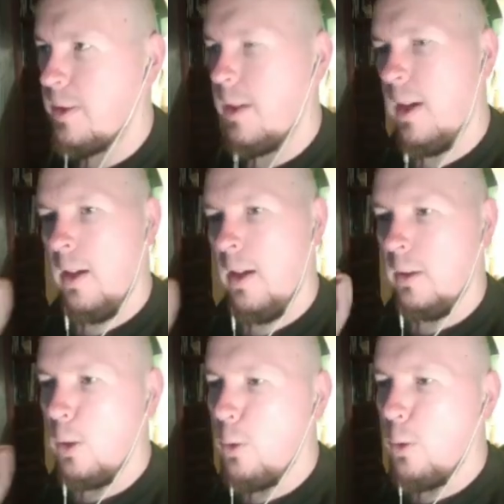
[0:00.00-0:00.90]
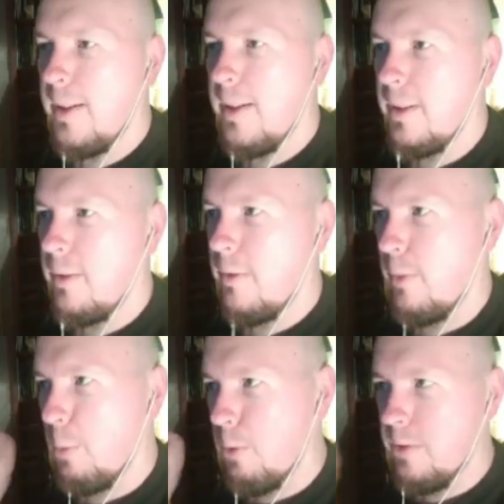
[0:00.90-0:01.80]
locating the most
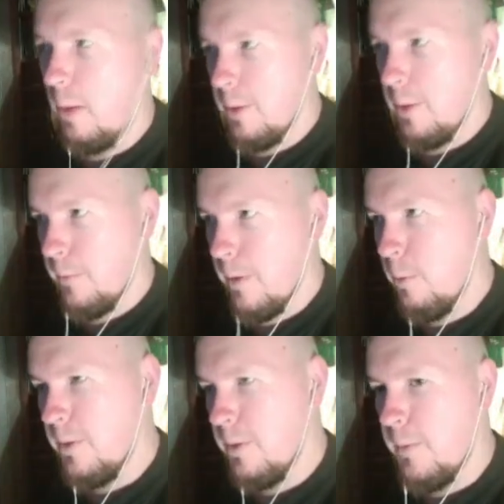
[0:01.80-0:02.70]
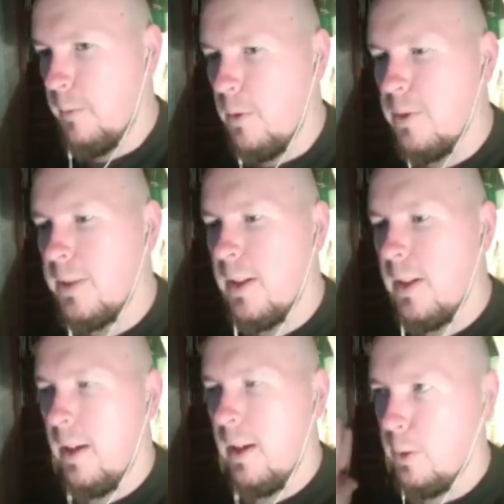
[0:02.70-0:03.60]
dominant frequency first and
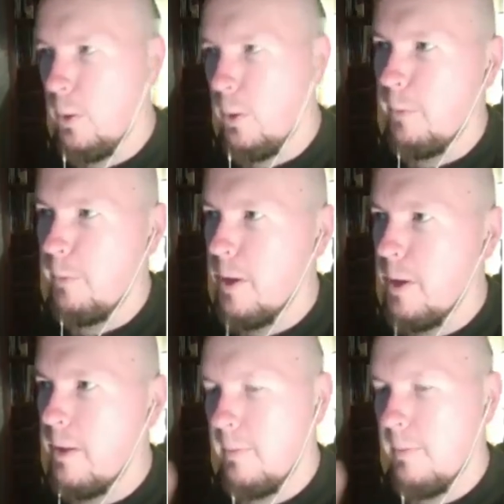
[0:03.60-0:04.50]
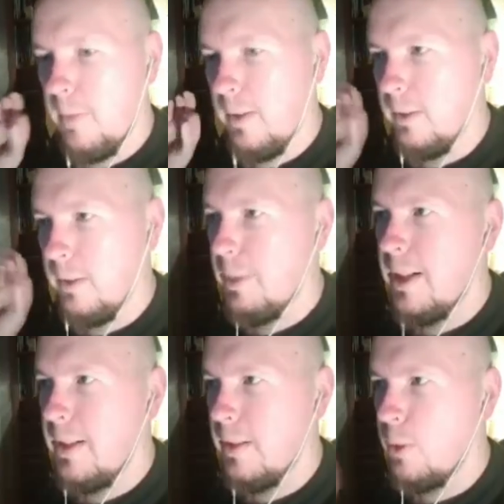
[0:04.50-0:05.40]
going from there, eliminating note
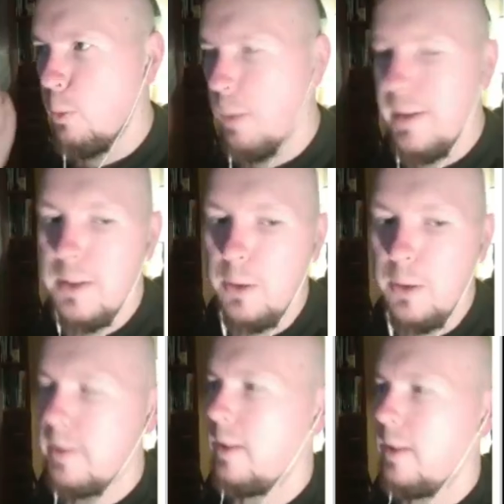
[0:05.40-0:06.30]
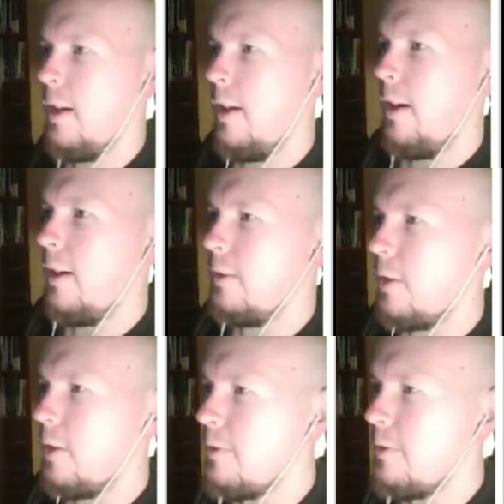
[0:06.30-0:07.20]
by note. And lots of you
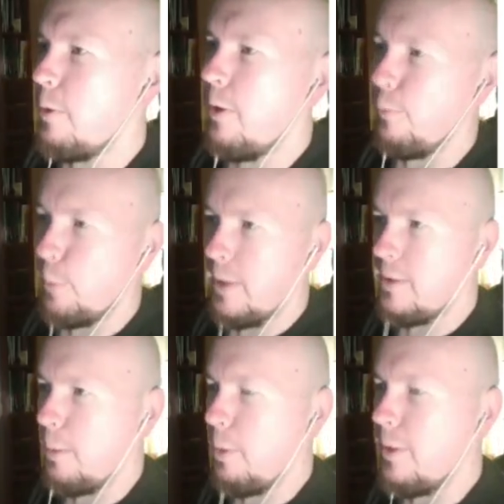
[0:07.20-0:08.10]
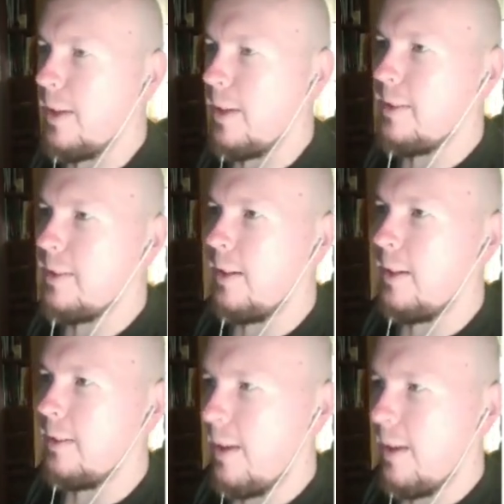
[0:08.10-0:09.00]
have picked up on that and
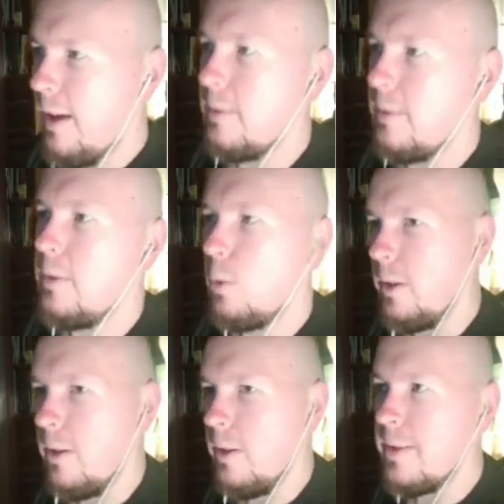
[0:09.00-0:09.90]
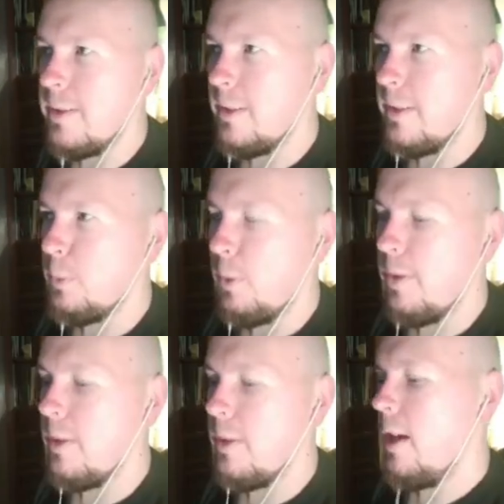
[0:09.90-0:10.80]
had quite a lot of success with it.
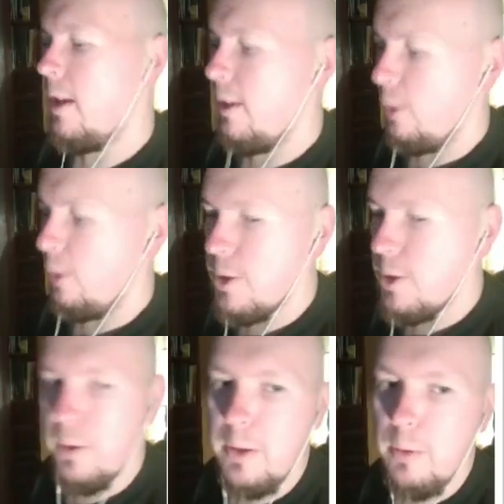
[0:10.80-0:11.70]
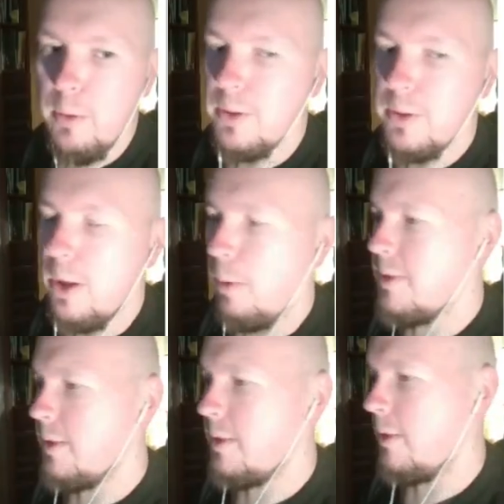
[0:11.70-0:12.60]
And I'll be showing you those comments
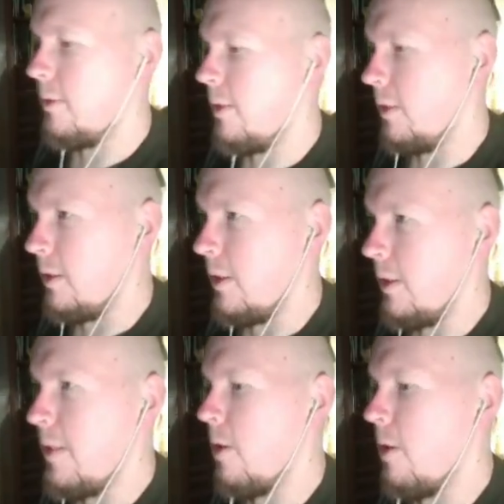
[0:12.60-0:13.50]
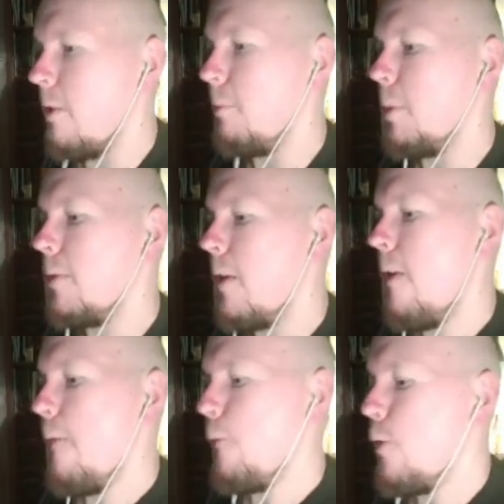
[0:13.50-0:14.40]
a little later on. But first,
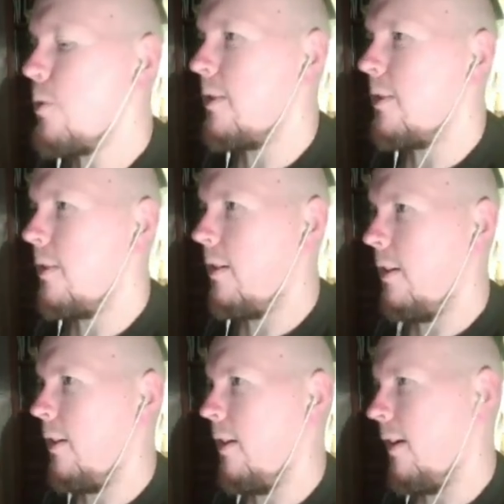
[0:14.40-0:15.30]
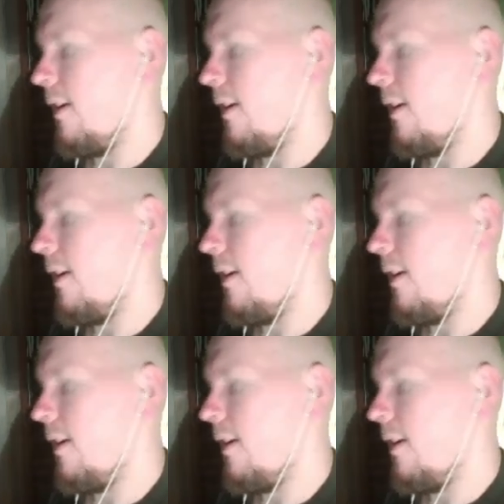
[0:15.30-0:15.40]
I'd really